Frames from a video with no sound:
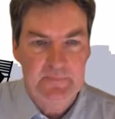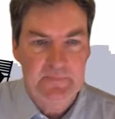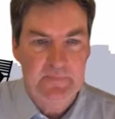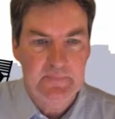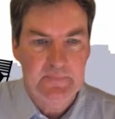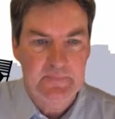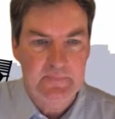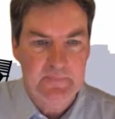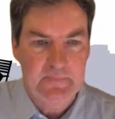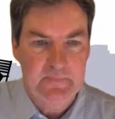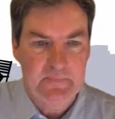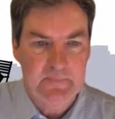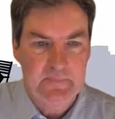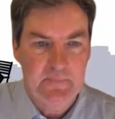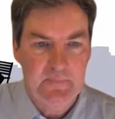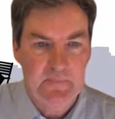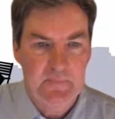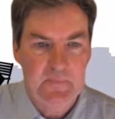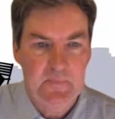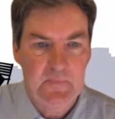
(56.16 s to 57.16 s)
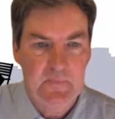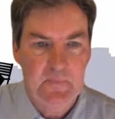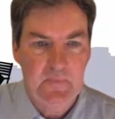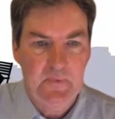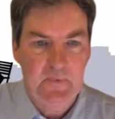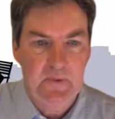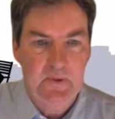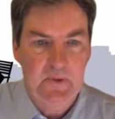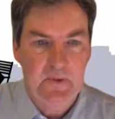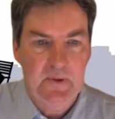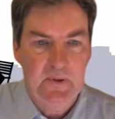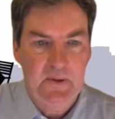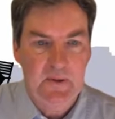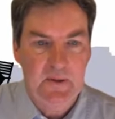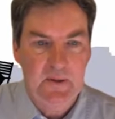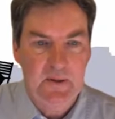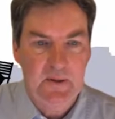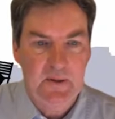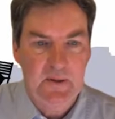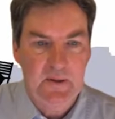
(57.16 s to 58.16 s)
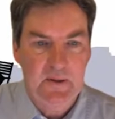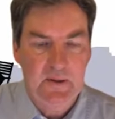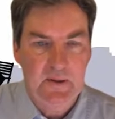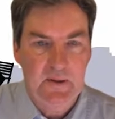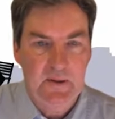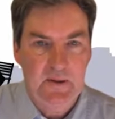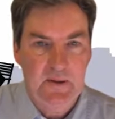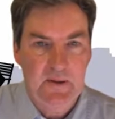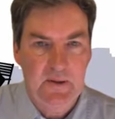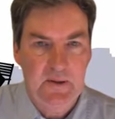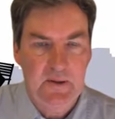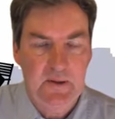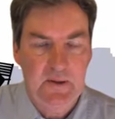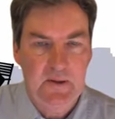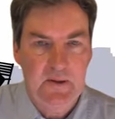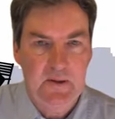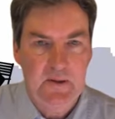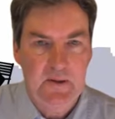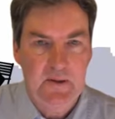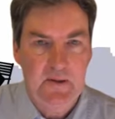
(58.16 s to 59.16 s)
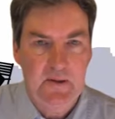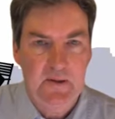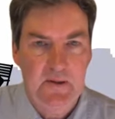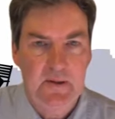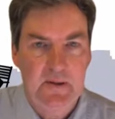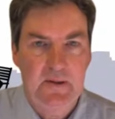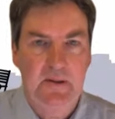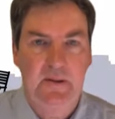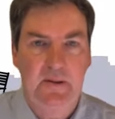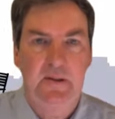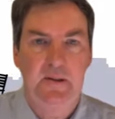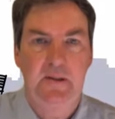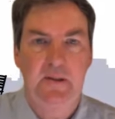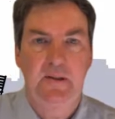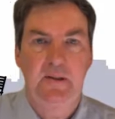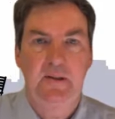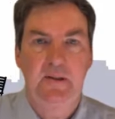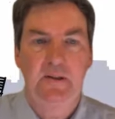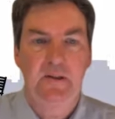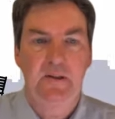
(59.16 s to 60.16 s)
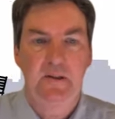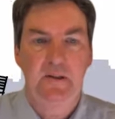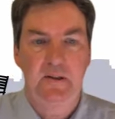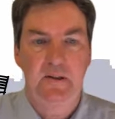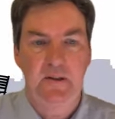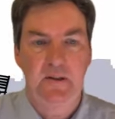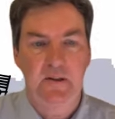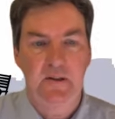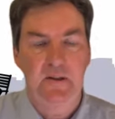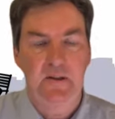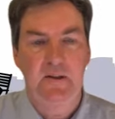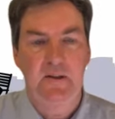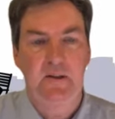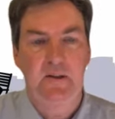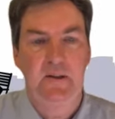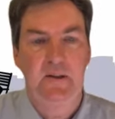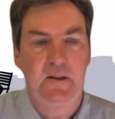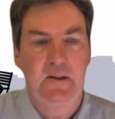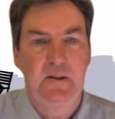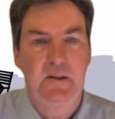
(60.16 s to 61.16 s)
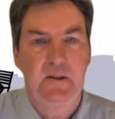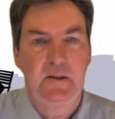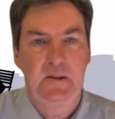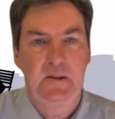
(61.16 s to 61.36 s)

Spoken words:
The person shown says nothing.